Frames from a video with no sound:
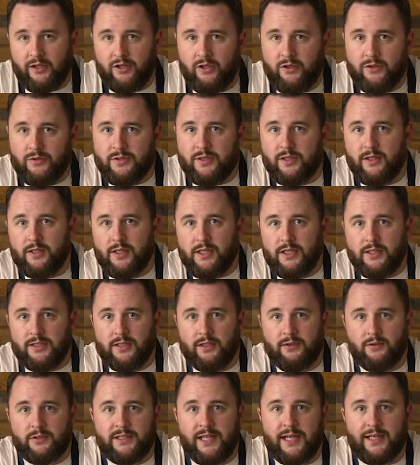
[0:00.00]
then using
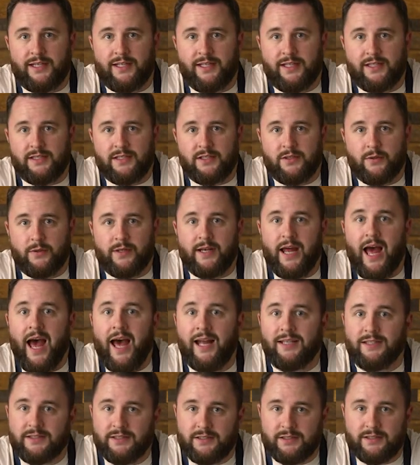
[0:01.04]
these little techniques to
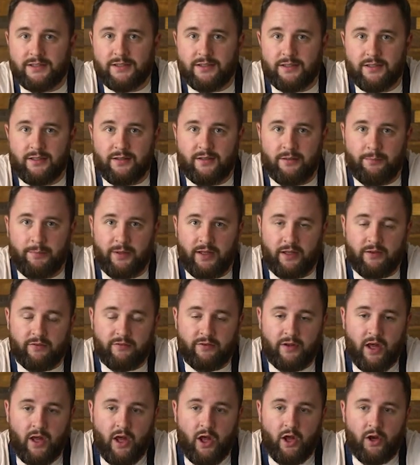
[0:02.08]
enhance the
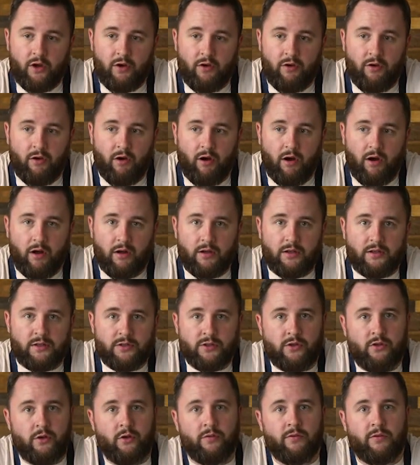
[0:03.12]
beef, not
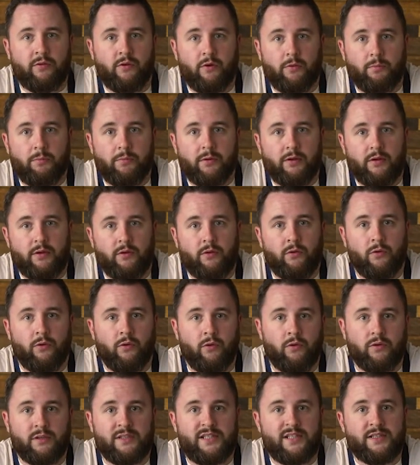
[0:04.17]
to cover up
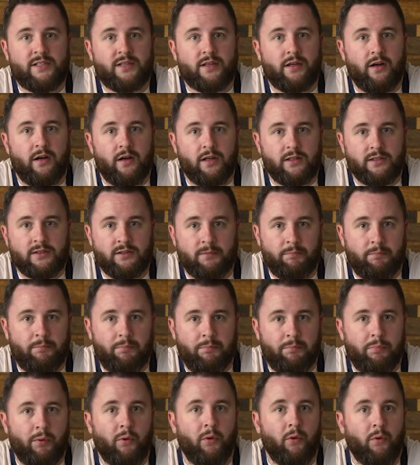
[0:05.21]
or disguise a
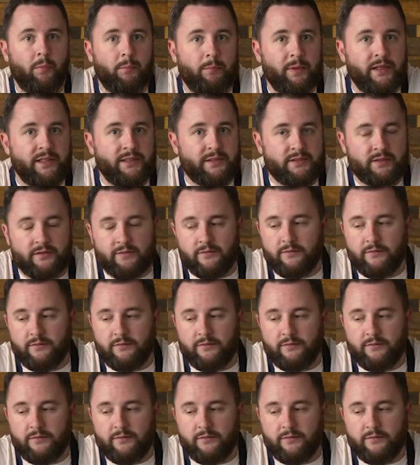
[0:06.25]
poor piece